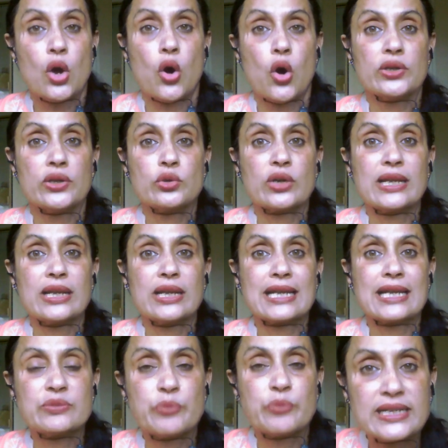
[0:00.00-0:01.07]
or you can
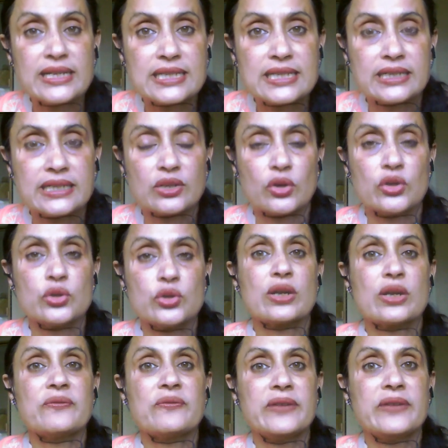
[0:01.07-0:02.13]
express it, or you
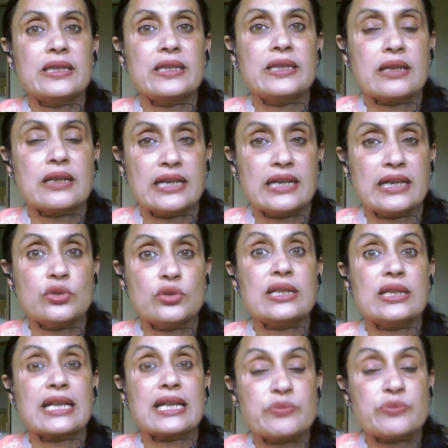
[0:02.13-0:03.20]
can feel the gratitude
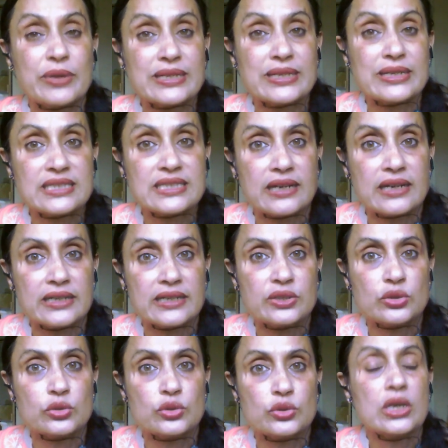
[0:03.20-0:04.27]
and express the
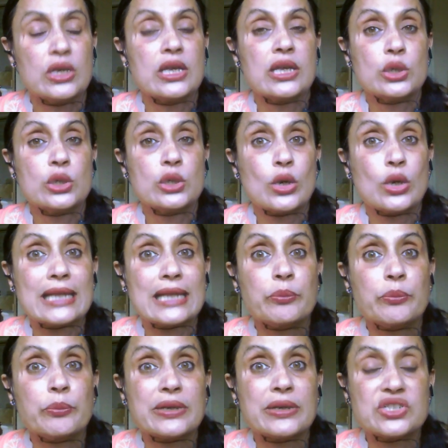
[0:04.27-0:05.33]
gratitude to another
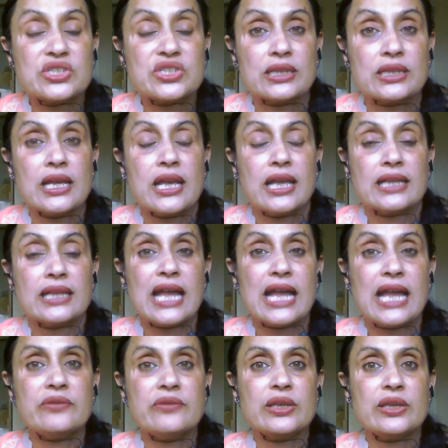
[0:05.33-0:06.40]
person.
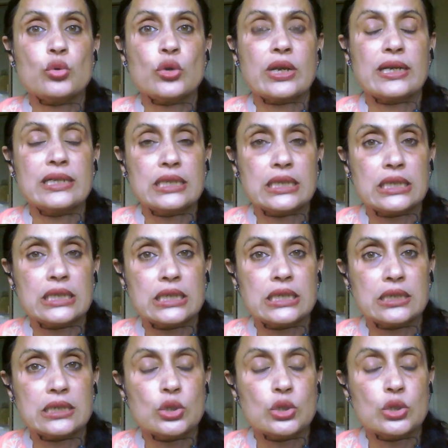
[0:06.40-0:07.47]
That way
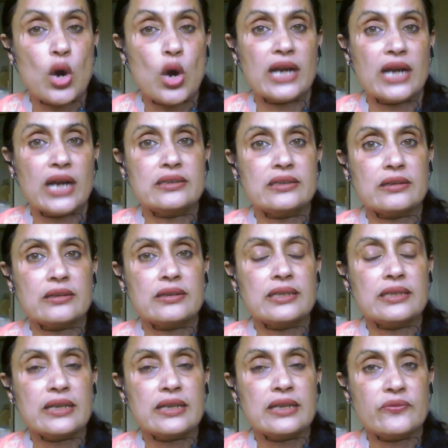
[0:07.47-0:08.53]
you are
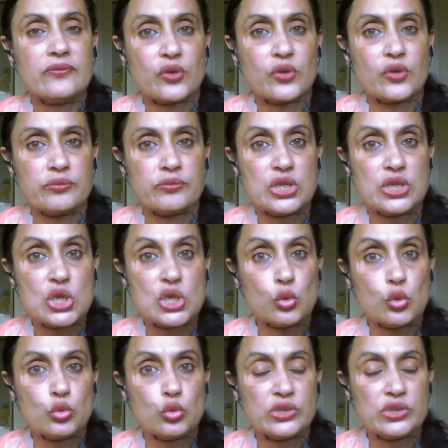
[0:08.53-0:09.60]
turning from
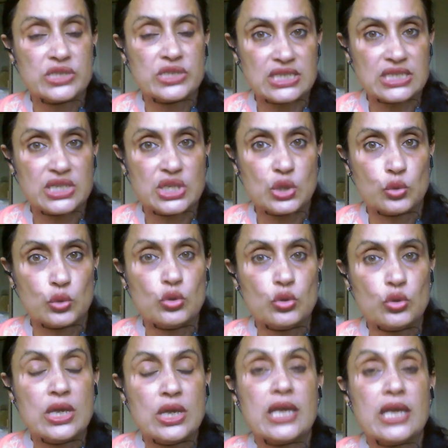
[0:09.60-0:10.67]
you, just you,
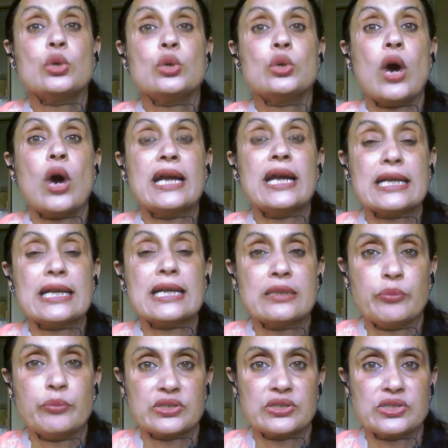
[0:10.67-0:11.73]
to another
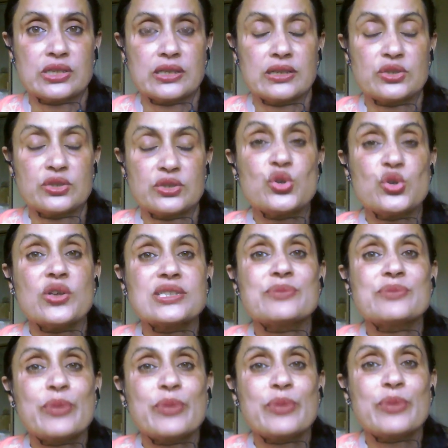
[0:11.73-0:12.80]
person. So you're
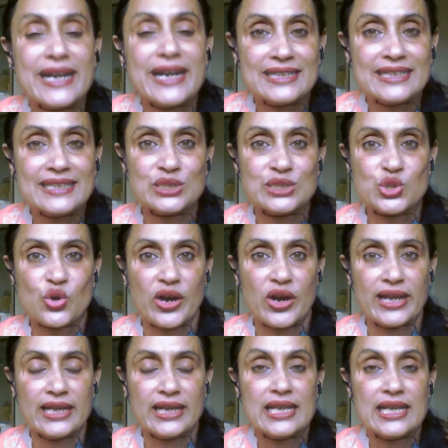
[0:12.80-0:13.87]
spreading the
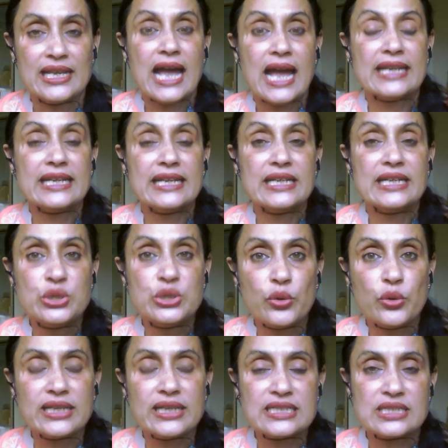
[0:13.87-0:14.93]
joy, and in
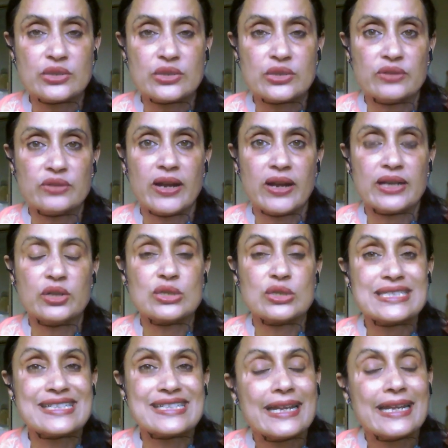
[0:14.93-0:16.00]
doing so, in fact, you're
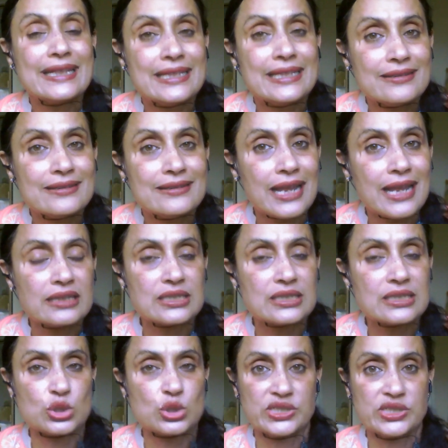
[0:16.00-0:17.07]
strengthening the
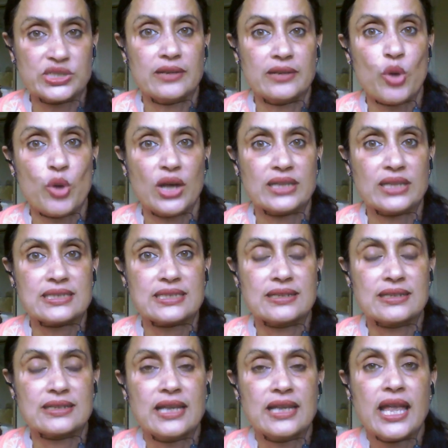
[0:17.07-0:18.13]
social bonds.
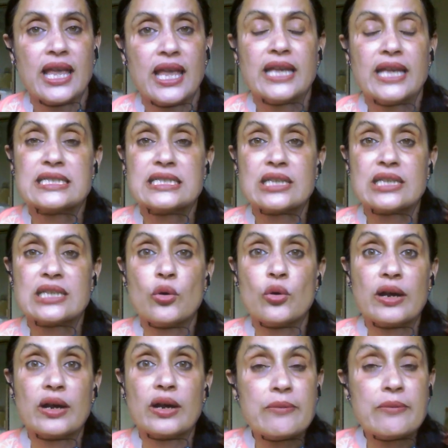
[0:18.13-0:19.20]
So,
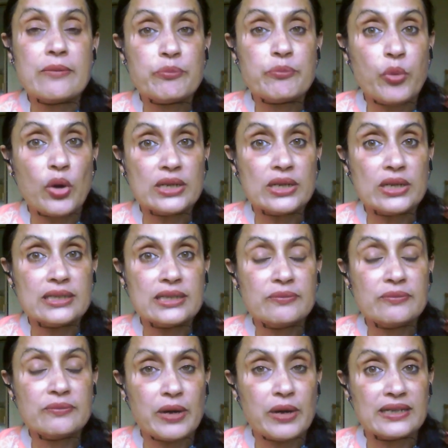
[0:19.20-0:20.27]
important
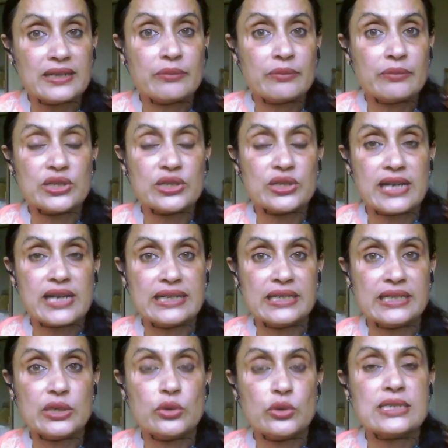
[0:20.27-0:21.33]
part about
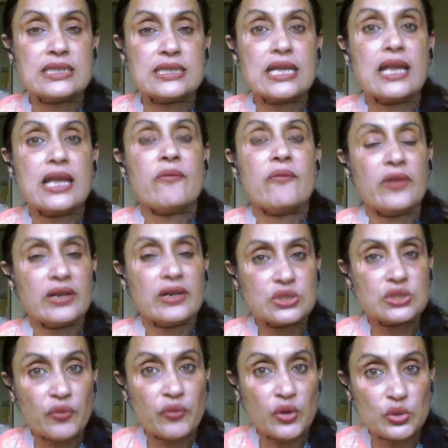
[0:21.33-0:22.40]
gratitude is
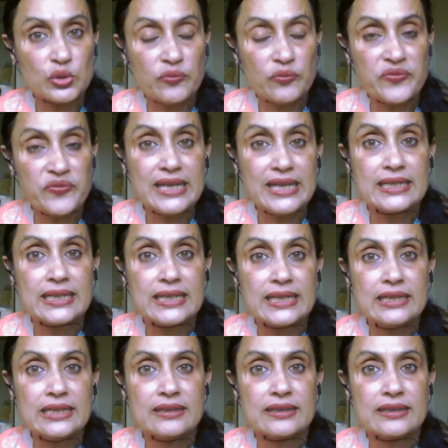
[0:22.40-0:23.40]
first of all to feel it.